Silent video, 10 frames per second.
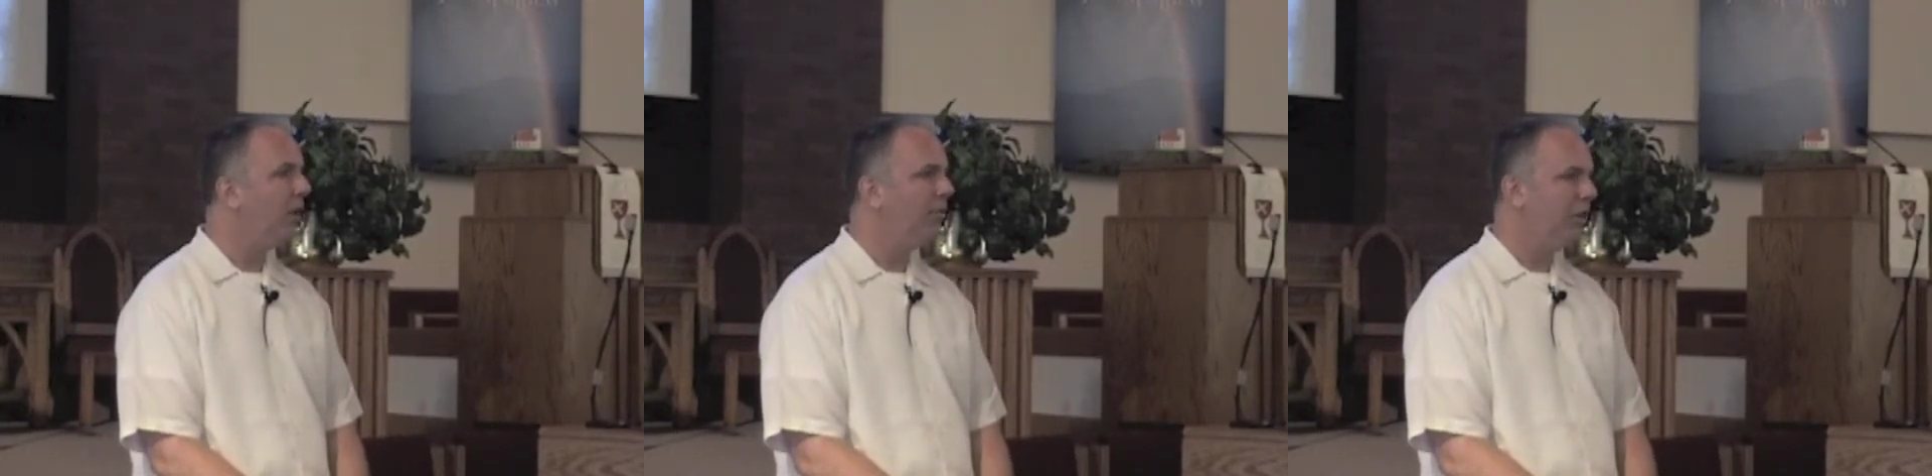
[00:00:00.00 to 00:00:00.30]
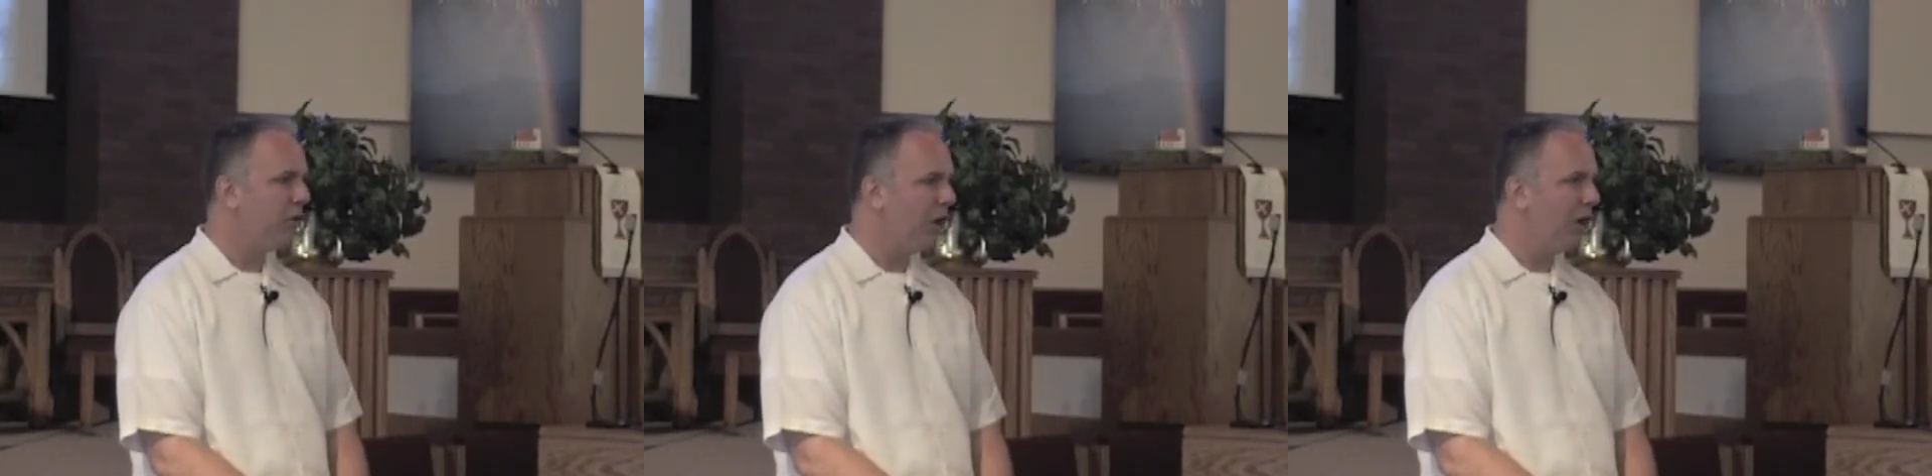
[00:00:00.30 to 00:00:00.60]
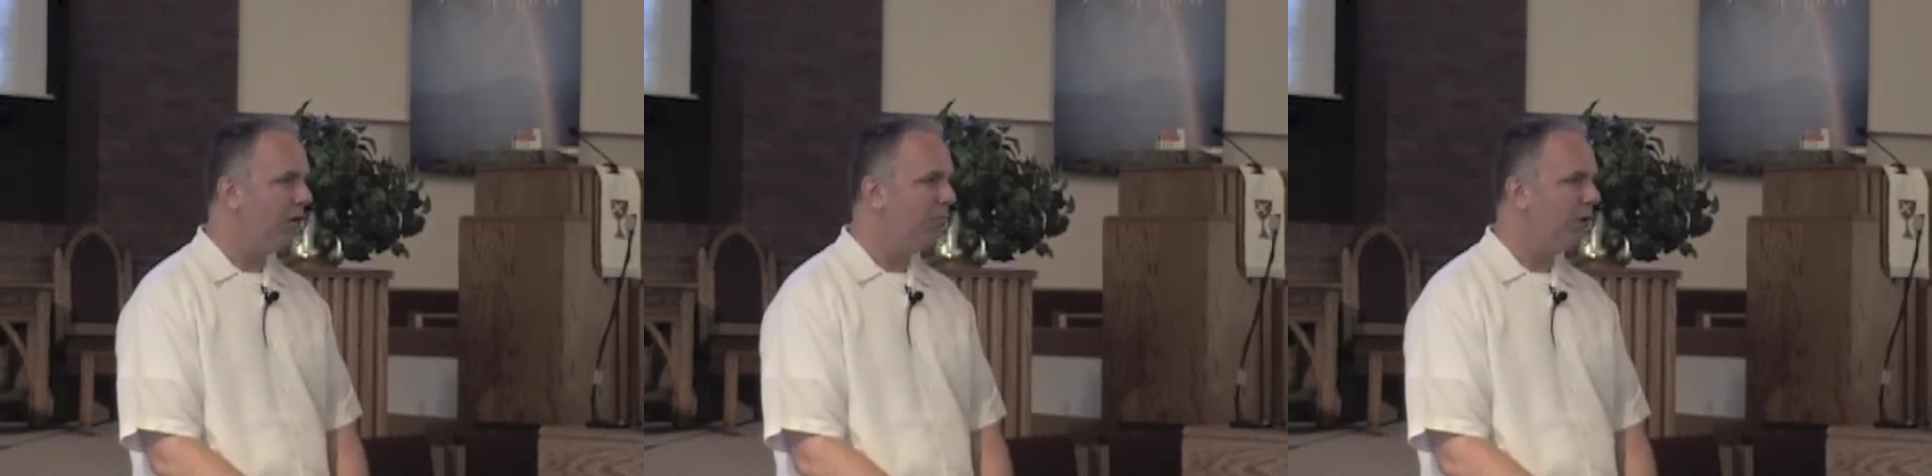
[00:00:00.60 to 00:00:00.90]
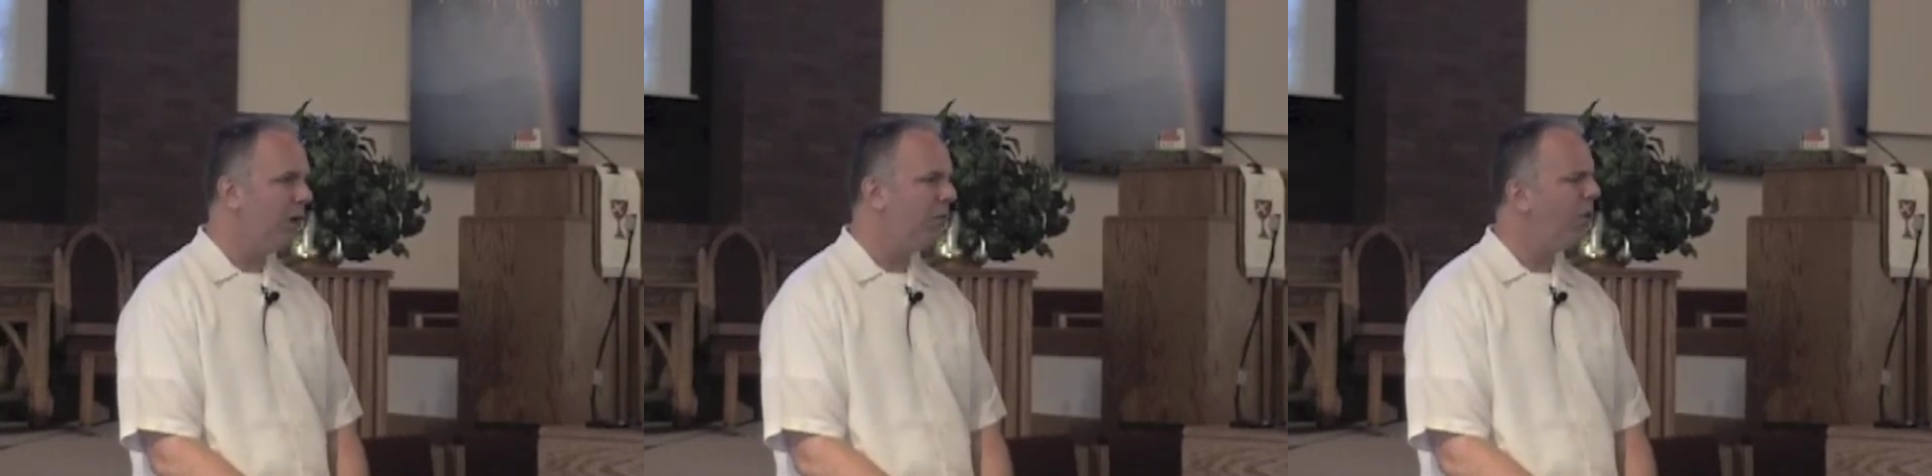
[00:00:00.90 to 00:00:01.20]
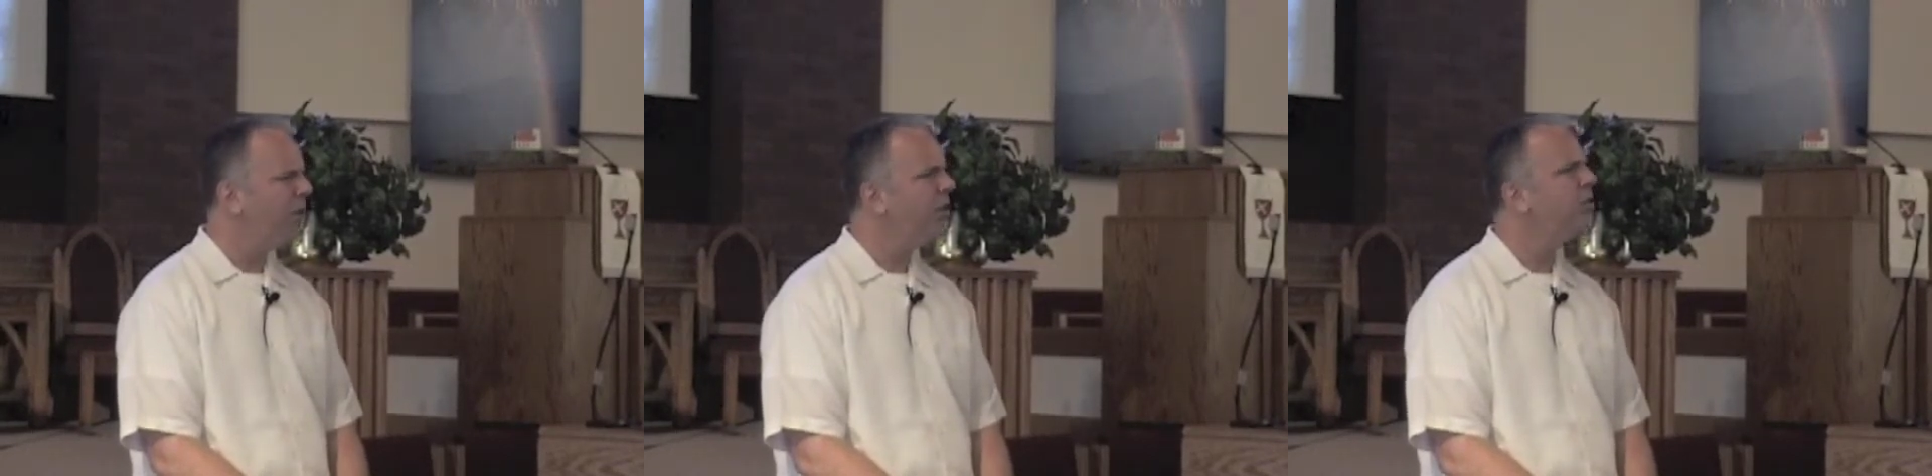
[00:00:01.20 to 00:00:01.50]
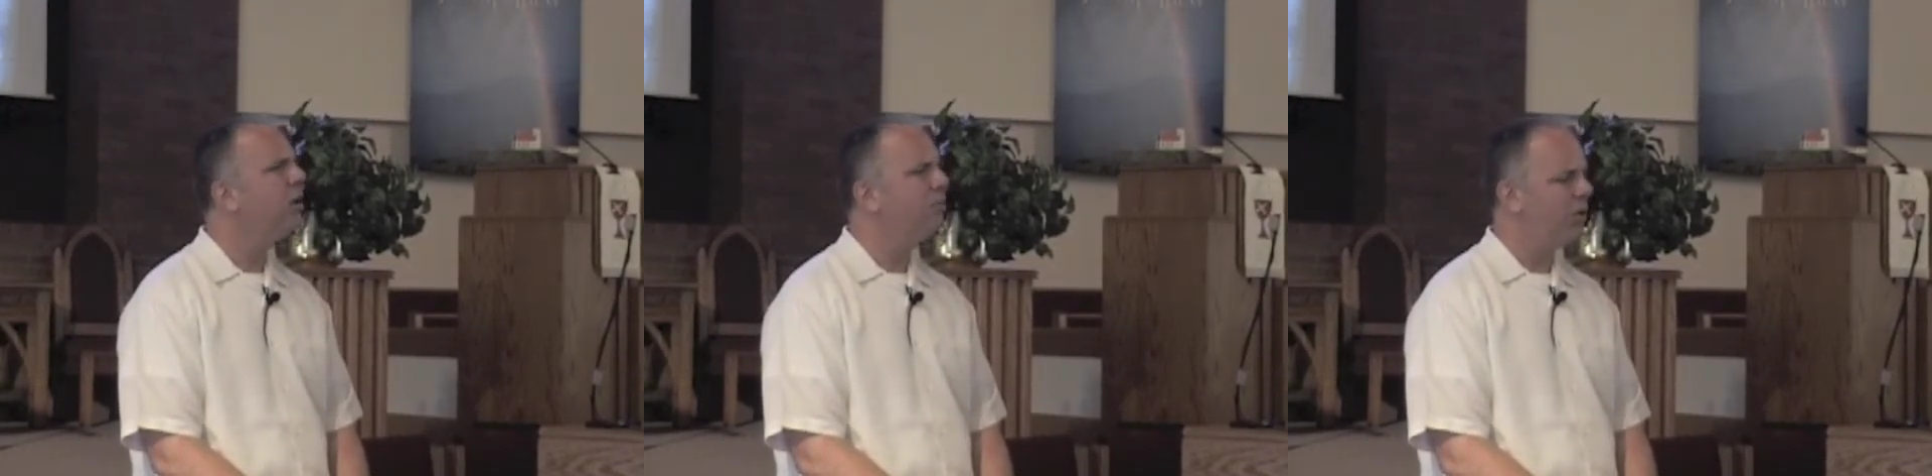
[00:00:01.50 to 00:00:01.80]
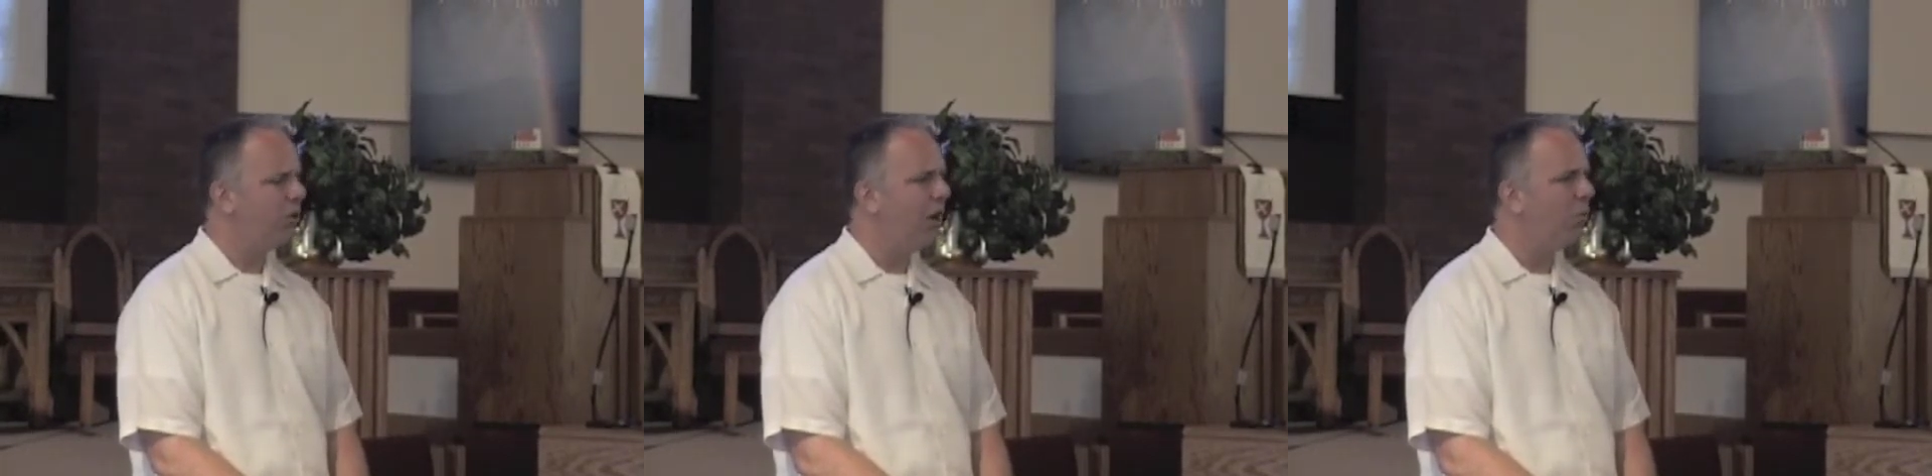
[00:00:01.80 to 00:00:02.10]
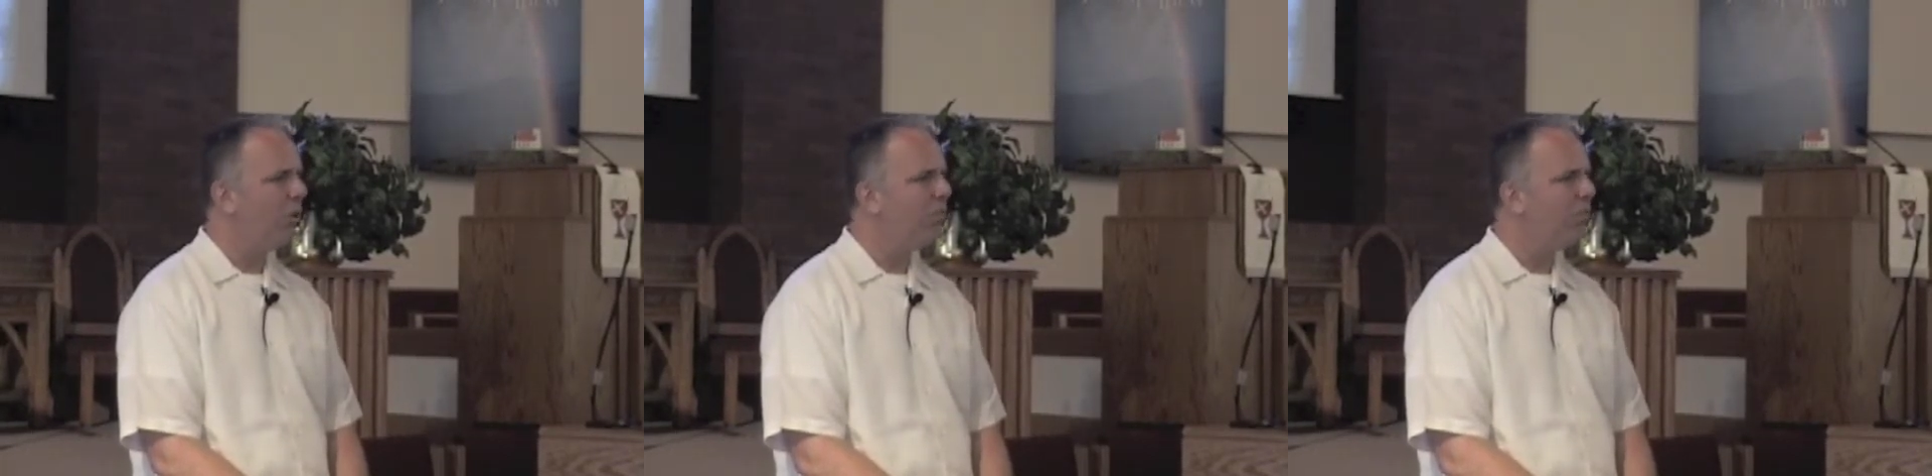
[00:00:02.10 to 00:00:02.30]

lovely child, but a rather determined child.